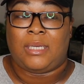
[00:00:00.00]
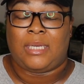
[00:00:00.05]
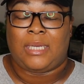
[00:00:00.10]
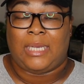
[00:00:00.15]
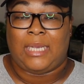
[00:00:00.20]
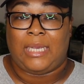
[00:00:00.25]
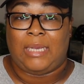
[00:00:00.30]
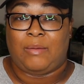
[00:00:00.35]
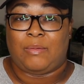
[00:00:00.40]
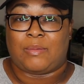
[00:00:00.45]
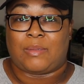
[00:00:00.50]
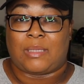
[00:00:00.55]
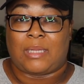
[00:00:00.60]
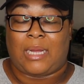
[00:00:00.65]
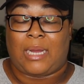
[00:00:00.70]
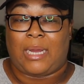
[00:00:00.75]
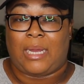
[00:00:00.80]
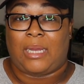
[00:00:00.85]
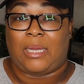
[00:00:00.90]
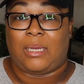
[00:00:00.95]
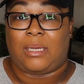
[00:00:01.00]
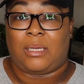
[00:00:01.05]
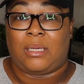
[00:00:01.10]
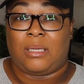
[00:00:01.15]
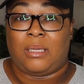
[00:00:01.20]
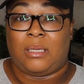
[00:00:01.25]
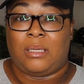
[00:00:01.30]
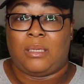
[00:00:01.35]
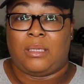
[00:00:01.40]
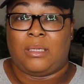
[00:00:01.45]
he was like,
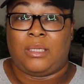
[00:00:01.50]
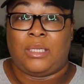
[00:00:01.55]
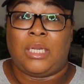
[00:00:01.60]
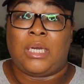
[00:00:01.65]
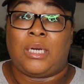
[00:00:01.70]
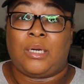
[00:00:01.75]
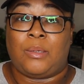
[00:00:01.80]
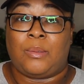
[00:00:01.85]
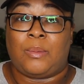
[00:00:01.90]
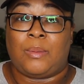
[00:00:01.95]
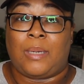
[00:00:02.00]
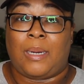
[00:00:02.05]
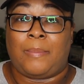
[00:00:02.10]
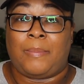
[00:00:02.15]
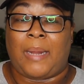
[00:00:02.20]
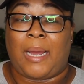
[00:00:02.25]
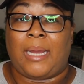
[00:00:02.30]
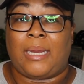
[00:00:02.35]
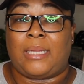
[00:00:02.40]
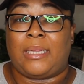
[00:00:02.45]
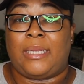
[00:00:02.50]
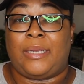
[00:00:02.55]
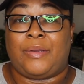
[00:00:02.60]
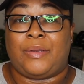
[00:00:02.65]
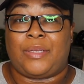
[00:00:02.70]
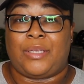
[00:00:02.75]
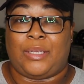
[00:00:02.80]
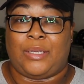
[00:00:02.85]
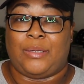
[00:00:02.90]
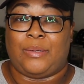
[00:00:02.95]
no, I'm not
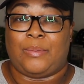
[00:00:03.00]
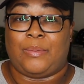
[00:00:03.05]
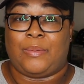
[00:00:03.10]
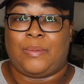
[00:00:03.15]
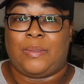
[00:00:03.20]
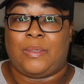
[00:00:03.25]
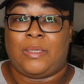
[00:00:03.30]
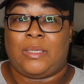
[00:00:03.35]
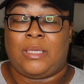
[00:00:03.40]
clearing you.